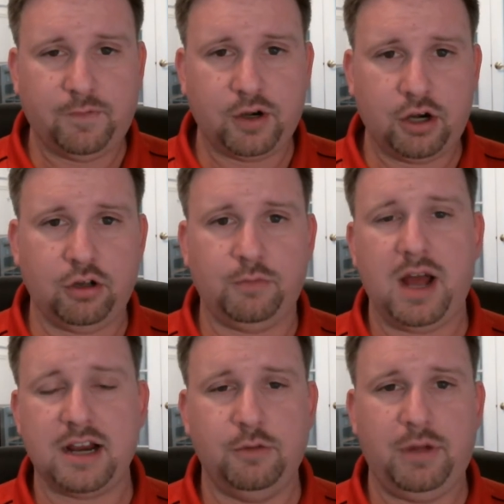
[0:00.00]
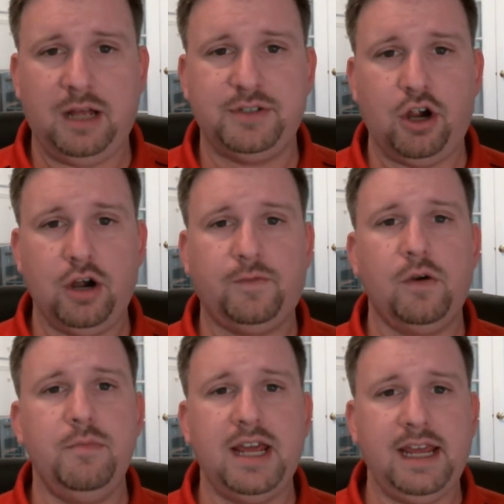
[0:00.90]
for Colonel Michael Bob Starr,
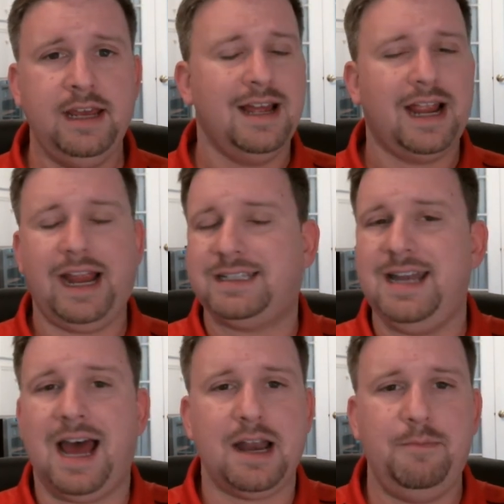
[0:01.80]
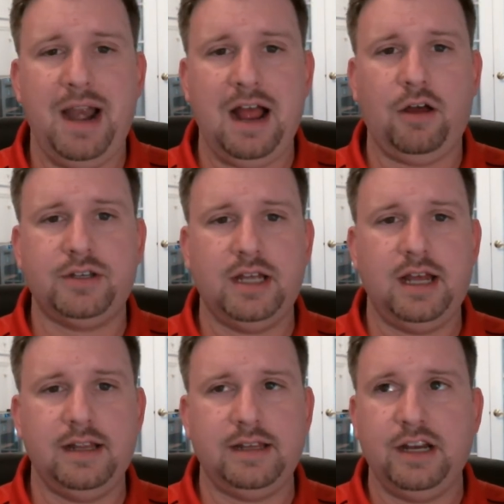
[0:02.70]
for me, it's not about,
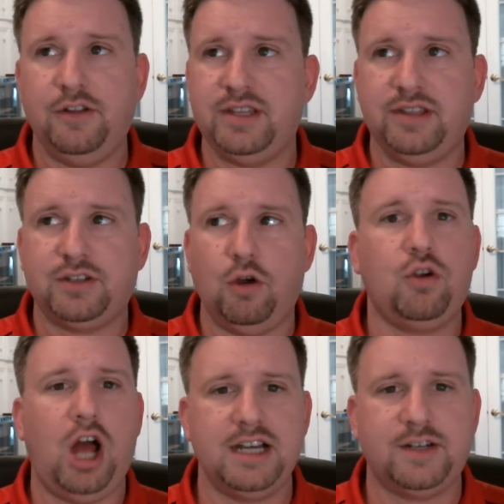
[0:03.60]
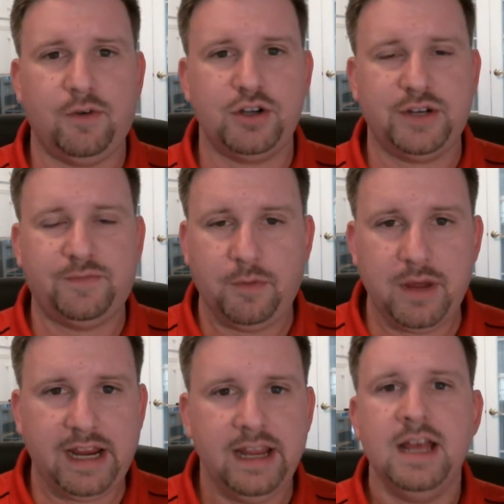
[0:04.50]
this whole controversy for
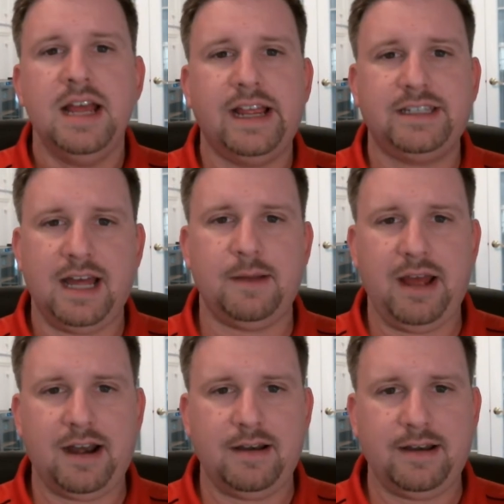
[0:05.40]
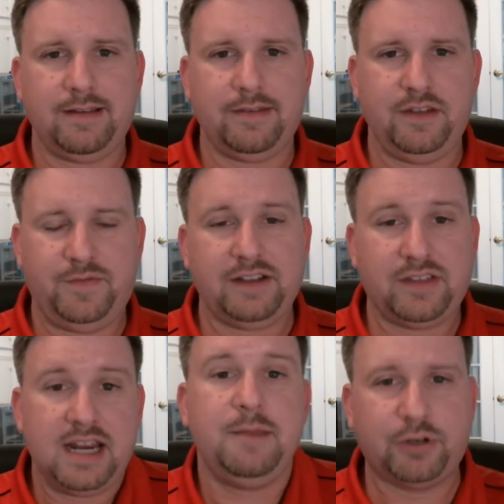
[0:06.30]
me is not about the fact
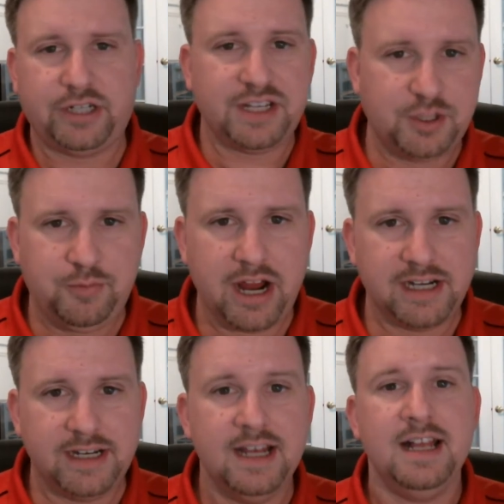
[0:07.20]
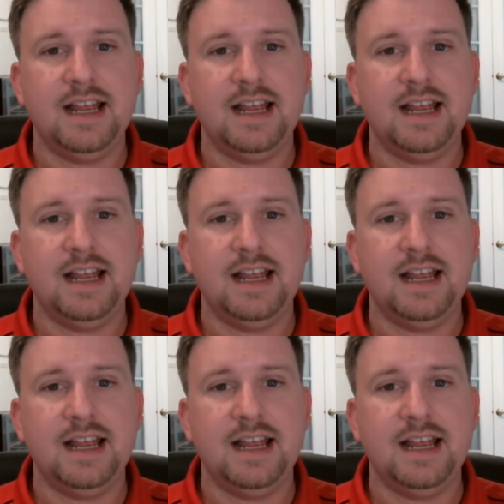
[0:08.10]
that he participated